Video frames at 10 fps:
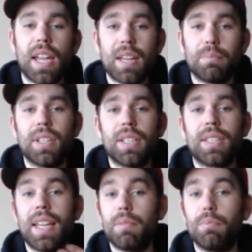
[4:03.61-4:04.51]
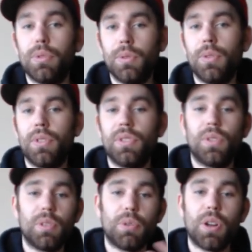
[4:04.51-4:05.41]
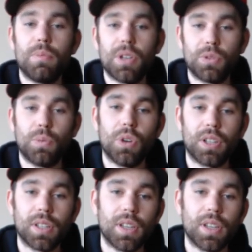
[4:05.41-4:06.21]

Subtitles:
AMP Plus and Bluetooth, so they'll pretty much work